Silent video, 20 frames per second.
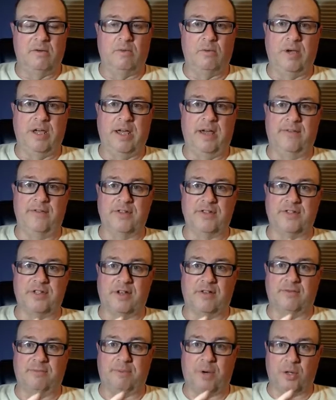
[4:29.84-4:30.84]
We have the
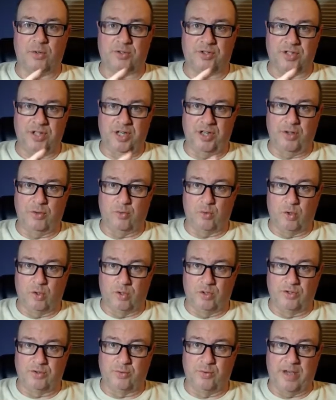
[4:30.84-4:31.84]
stuff posted in the
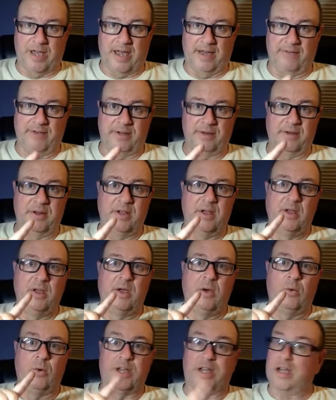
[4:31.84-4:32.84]
rules. We have it.
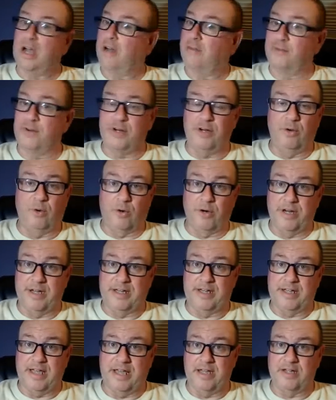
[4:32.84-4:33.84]
We cover it in
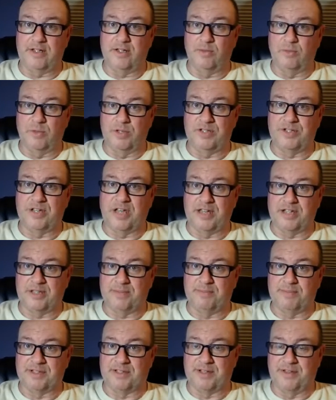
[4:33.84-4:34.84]
orientation. We say
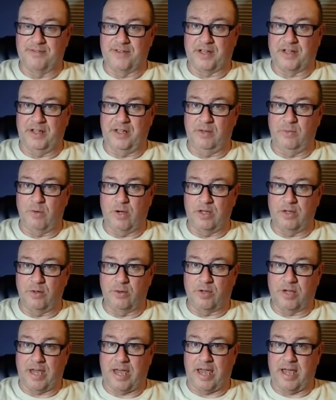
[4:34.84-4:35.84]
specifically what you
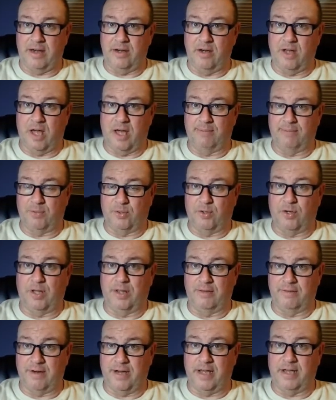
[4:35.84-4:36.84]
cannot put on
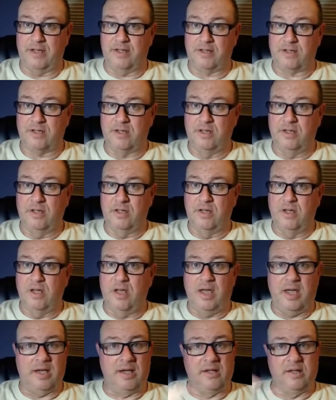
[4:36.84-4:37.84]
the range.
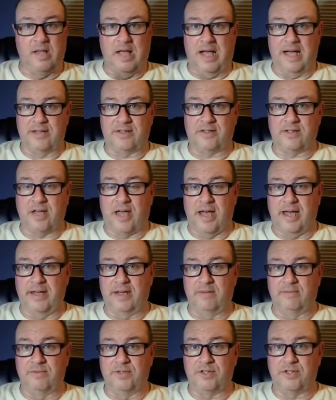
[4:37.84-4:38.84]
And glass
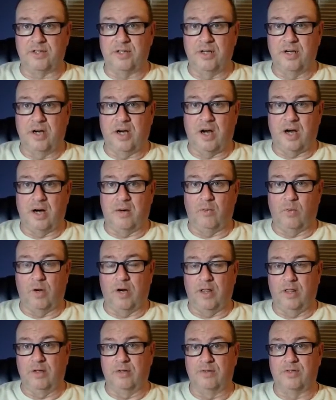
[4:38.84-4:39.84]
items are one
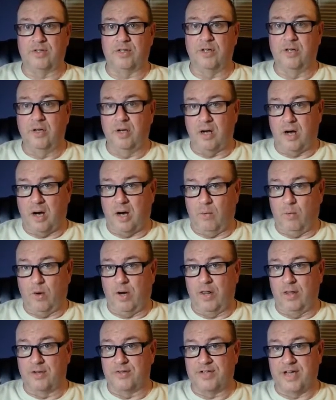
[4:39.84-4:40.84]
of those
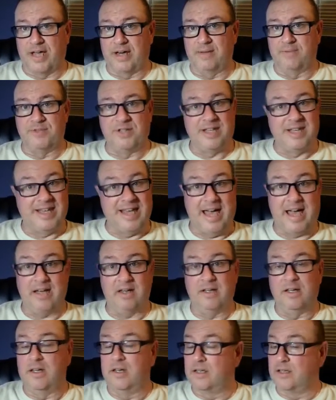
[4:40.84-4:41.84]
items. And
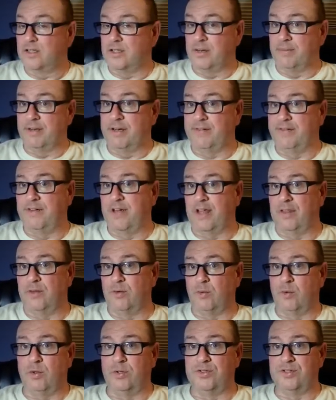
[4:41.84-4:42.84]
yet somebody felt the
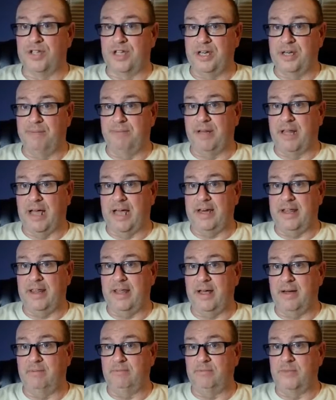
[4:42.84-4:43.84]
rules didn't apply to
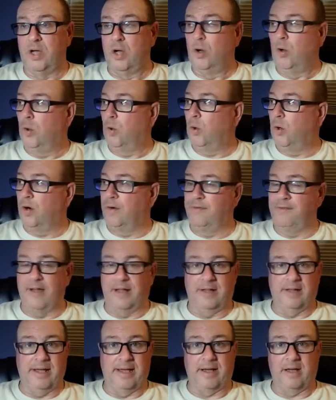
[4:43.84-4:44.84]
them, or
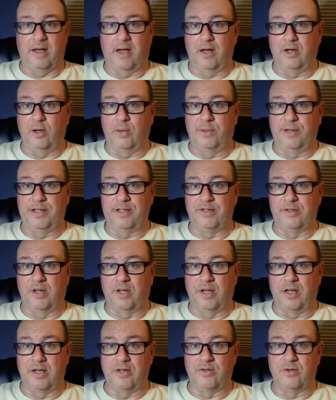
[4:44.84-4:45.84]
felt like, oh, nobody's
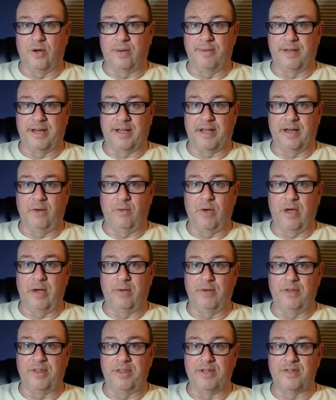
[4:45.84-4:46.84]
looking, so I'm going to get away
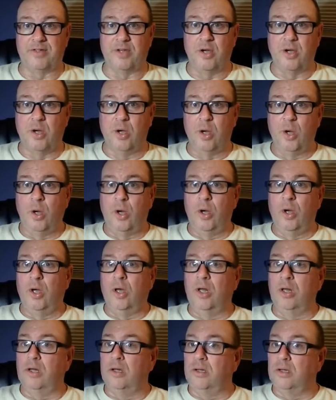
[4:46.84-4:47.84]
with this.
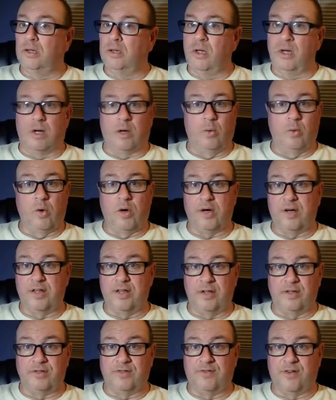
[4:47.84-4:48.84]
Look, a word to
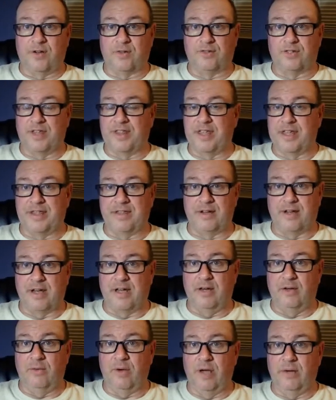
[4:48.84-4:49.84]
those folks that think they're
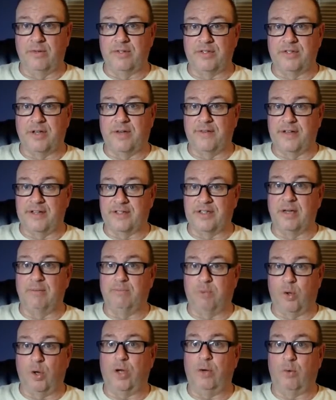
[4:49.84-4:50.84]
getting away with stuff. At some
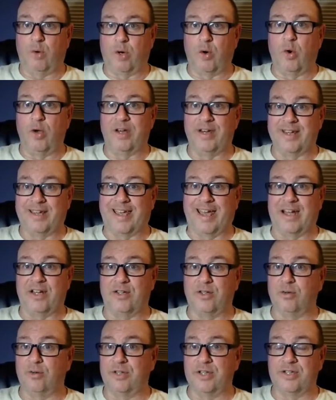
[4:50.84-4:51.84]
point, we're going to
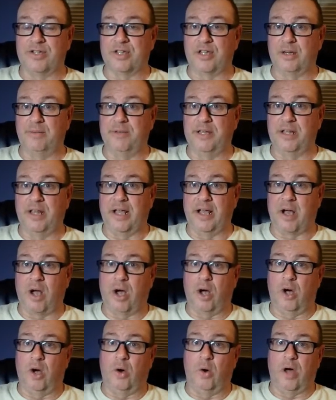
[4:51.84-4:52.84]
catch you, and there's going to be like,
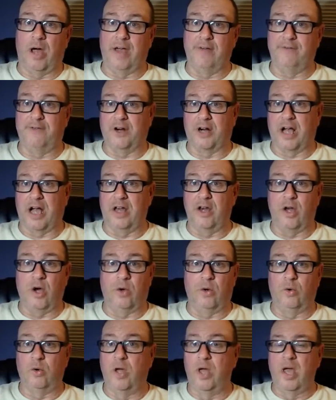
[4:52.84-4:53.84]
oh, I forgot.
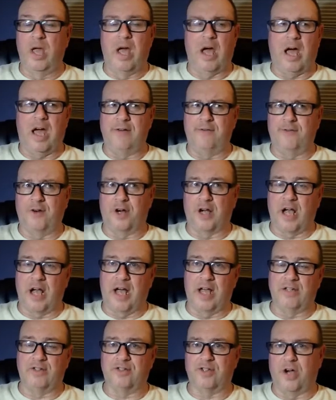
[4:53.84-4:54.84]
No, I
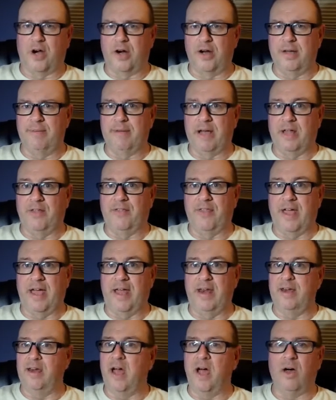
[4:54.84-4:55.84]
forgot. Sorry about
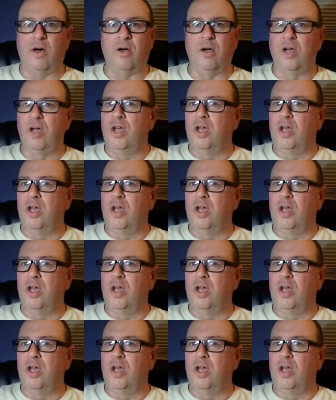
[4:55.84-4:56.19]
that. No,